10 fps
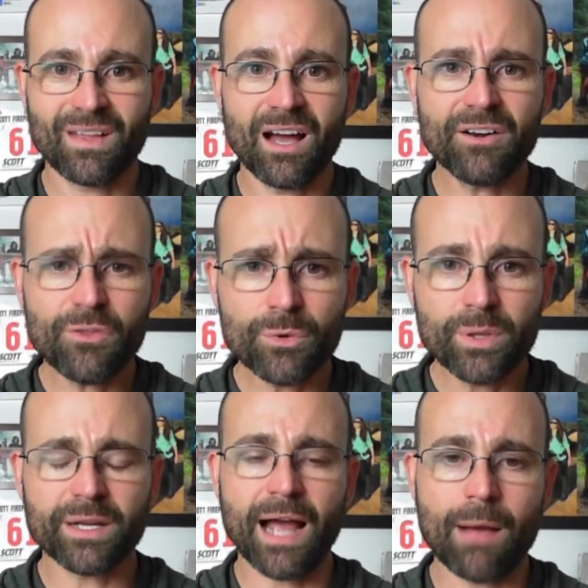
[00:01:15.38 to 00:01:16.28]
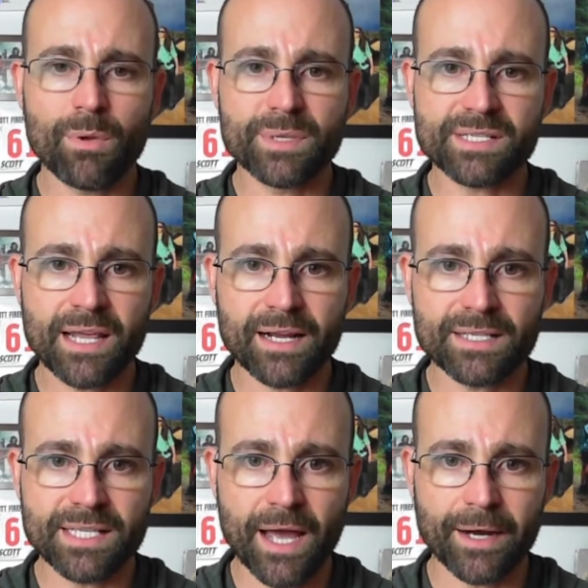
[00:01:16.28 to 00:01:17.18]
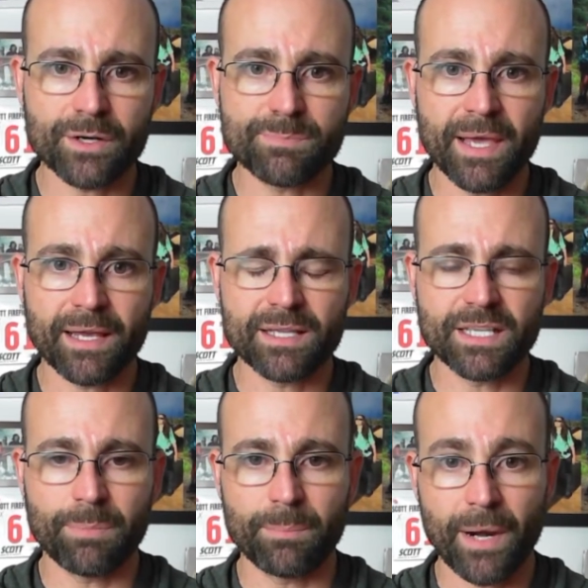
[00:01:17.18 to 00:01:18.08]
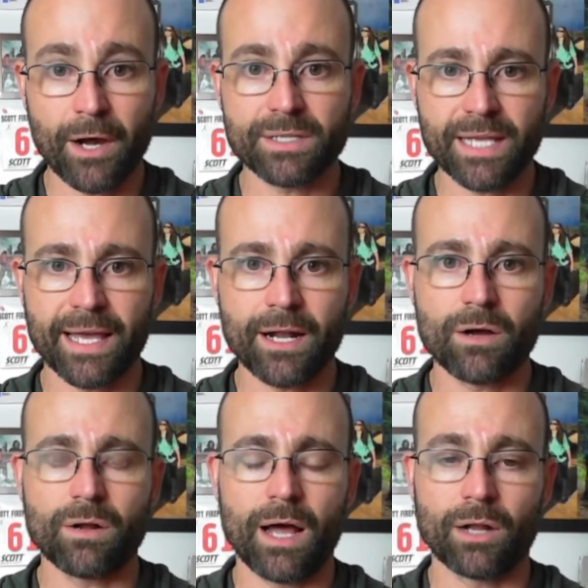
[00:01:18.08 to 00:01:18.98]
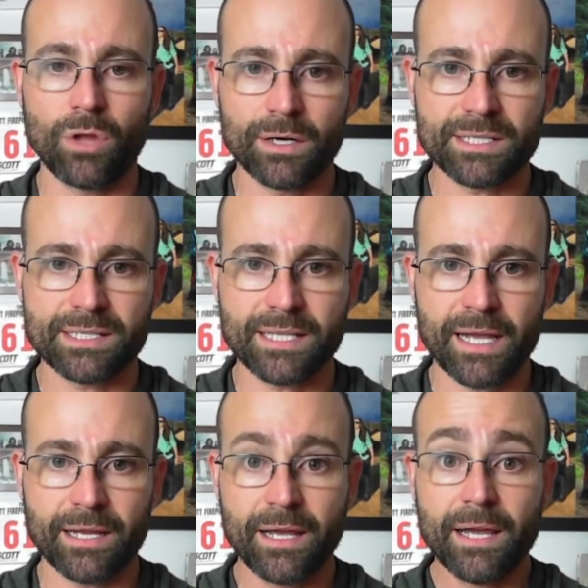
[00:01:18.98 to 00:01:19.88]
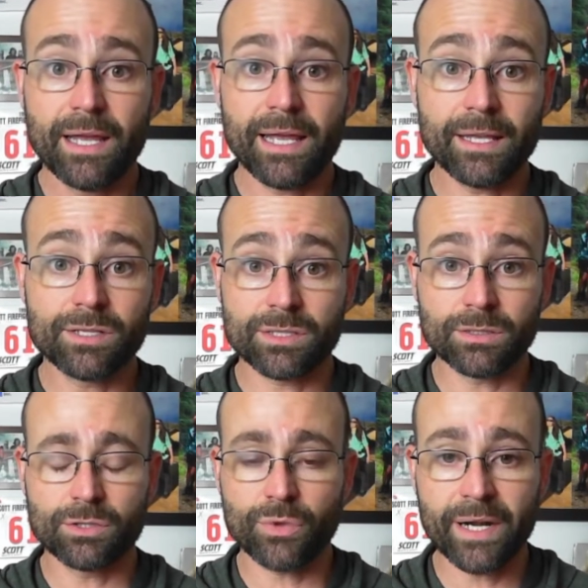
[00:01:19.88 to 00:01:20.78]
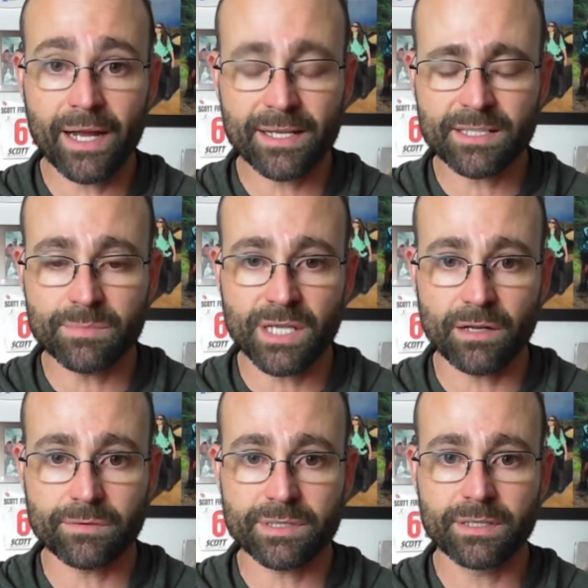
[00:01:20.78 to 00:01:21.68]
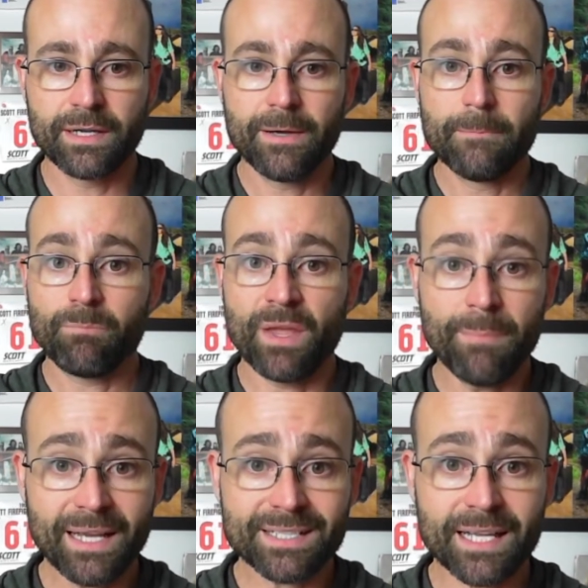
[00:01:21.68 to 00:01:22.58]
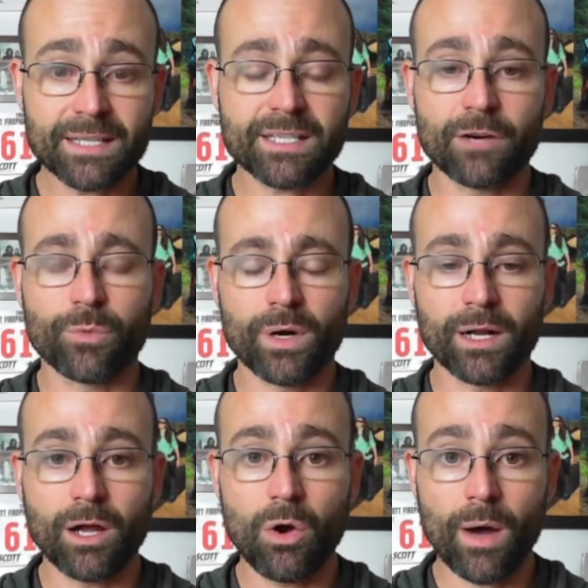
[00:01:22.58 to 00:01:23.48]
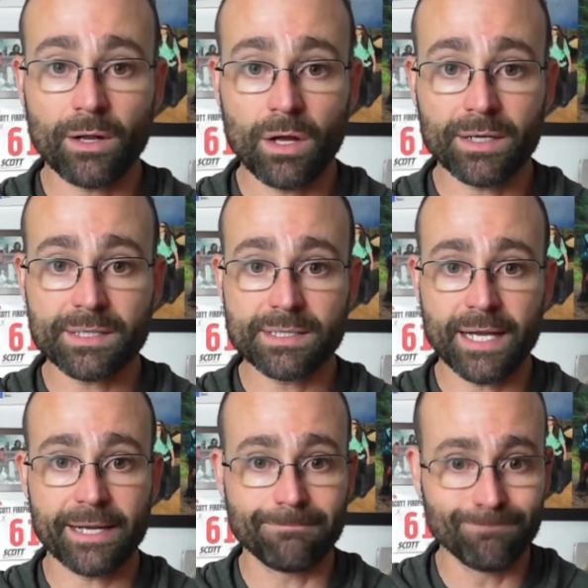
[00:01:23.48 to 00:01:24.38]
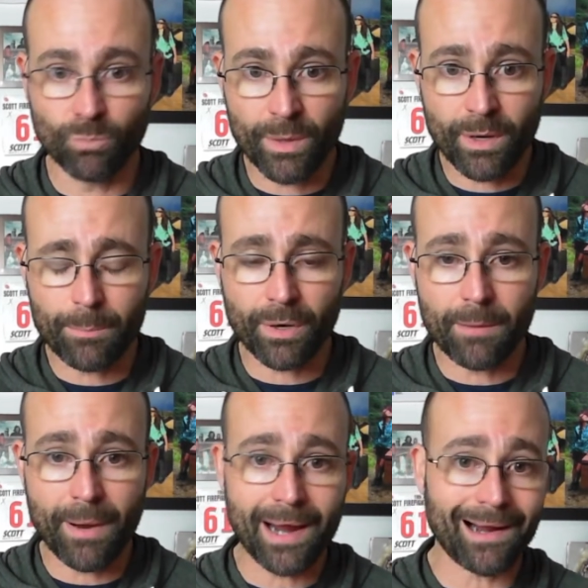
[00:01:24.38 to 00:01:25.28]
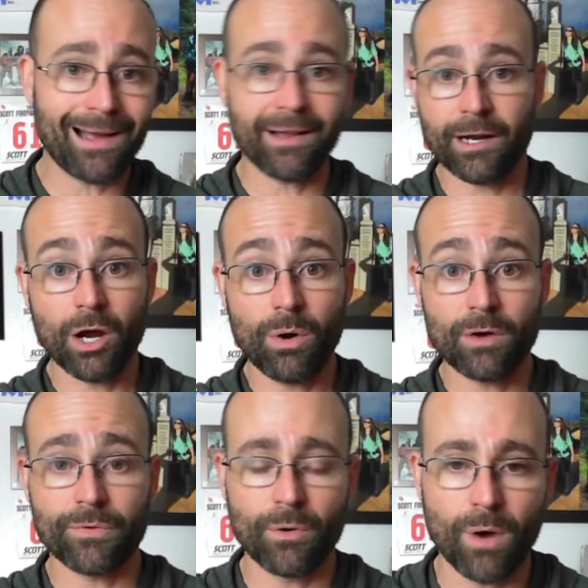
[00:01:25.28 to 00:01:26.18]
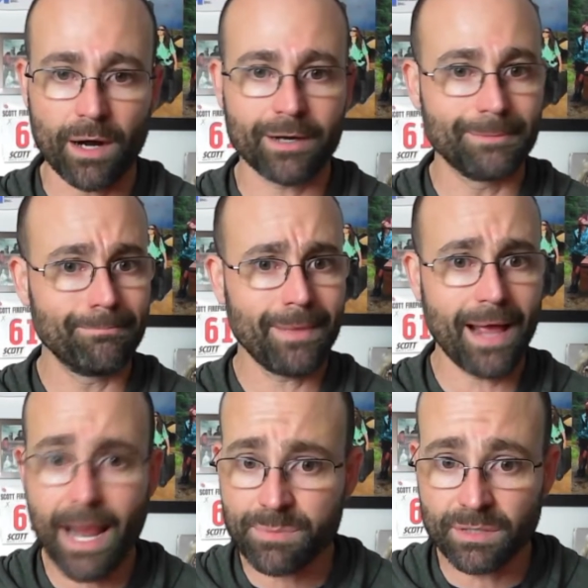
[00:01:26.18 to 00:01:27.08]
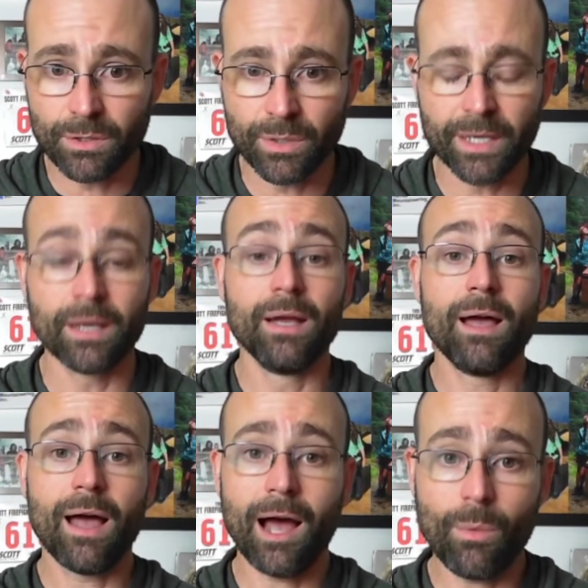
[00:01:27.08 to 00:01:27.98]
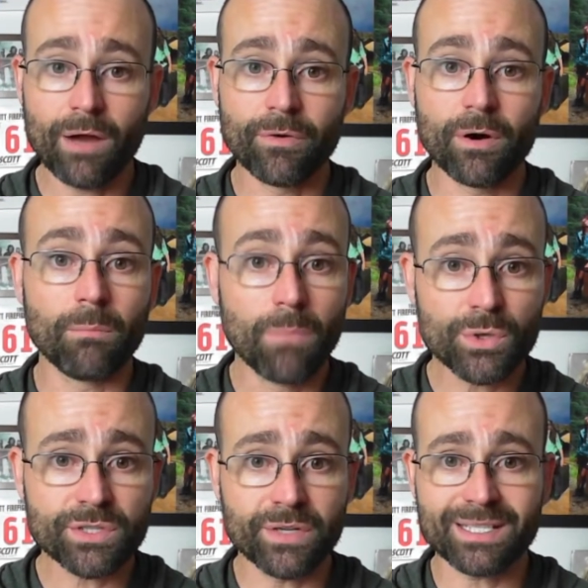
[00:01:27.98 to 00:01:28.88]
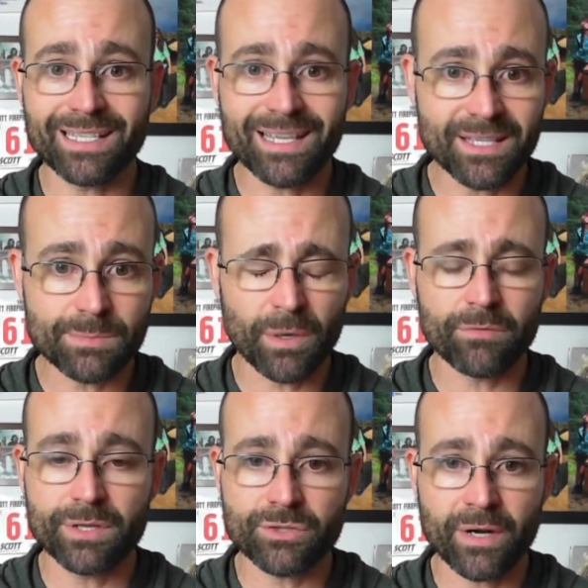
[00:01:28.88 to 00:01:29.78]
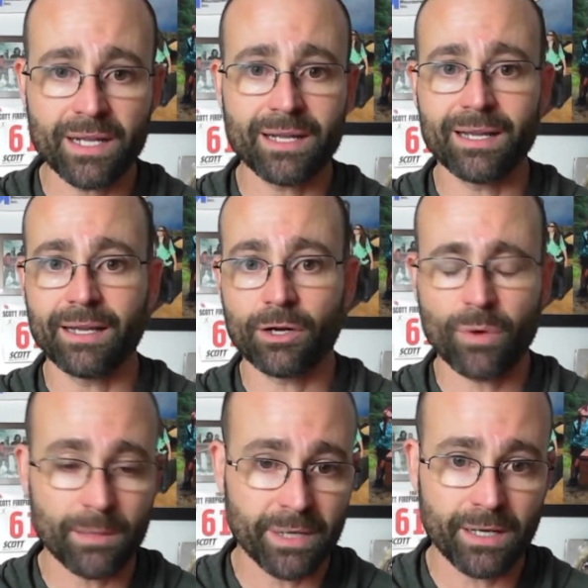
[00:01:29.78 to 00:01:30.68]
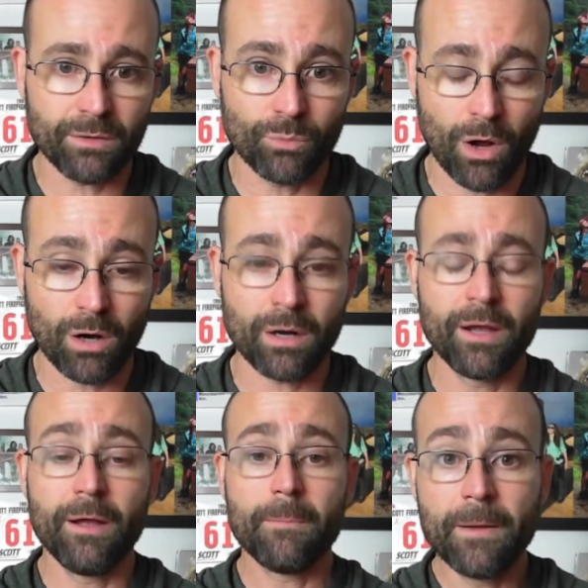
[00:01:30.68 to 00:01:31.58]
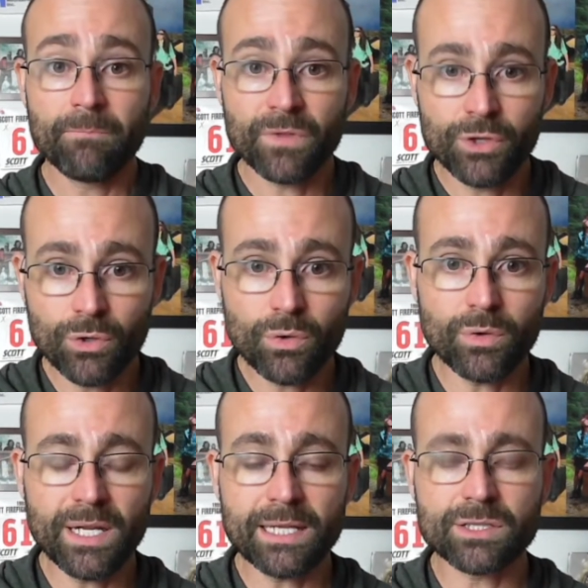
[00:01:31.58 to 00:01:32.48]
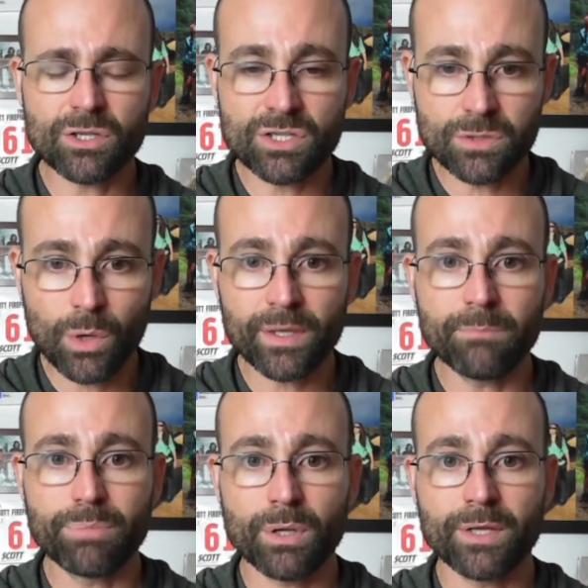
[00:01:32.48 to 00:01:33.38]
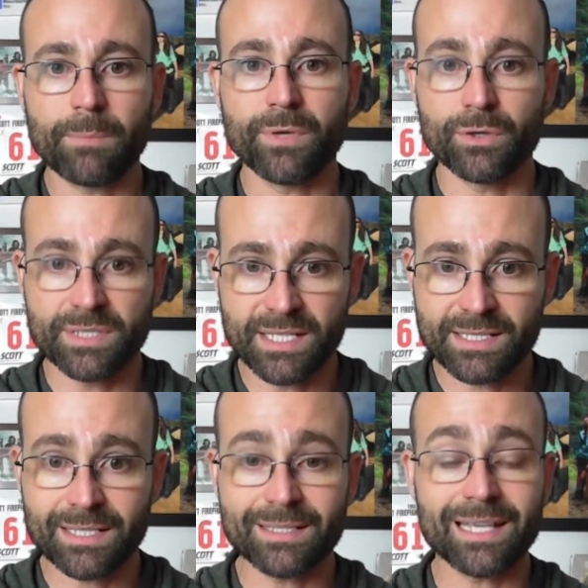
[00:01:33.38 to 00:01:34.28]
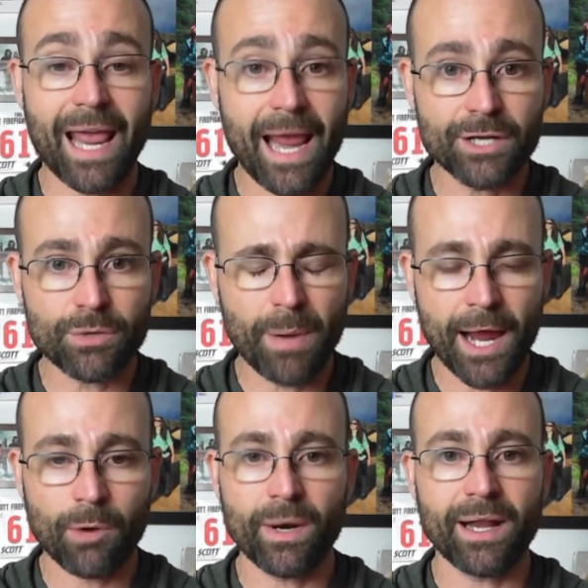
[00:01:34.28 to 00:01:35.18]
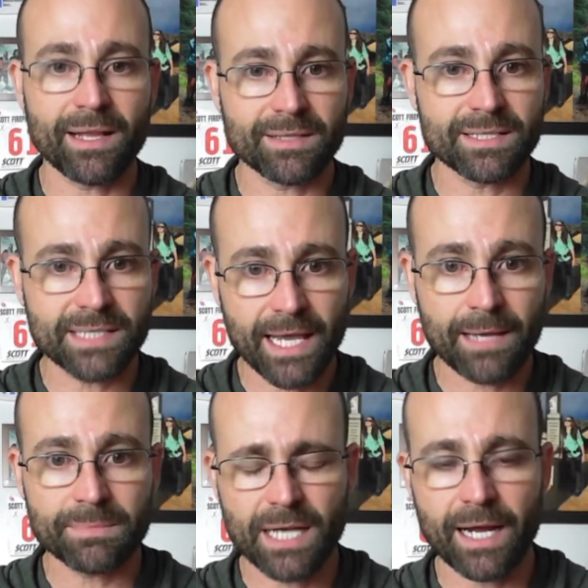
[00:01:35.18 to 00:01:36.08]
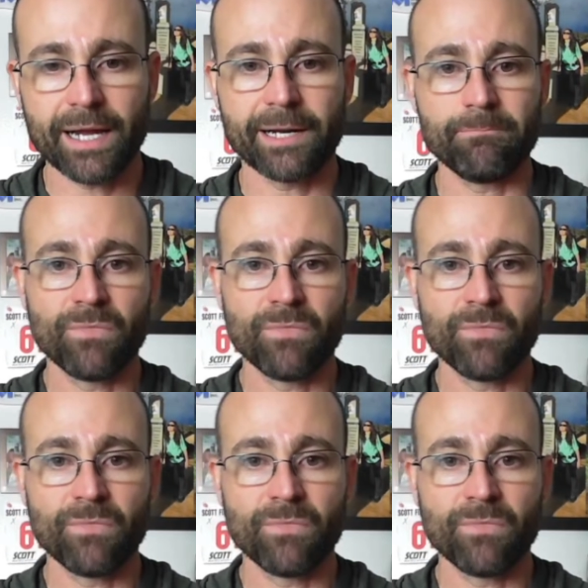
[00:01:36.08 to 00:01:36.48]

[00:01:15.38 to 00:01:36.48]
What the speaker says: Another really common mistake I see hikers make as they prepare to head out on a long distance hike is training hikes themselves. It makes sense that if we're gonna go on a long distance hike, we wanna put our pack on and go out for a walk. Absolutely. However, most of us get this part of the training incredibly wrong. You need to slowly build up your distance and your pack weight at the same time.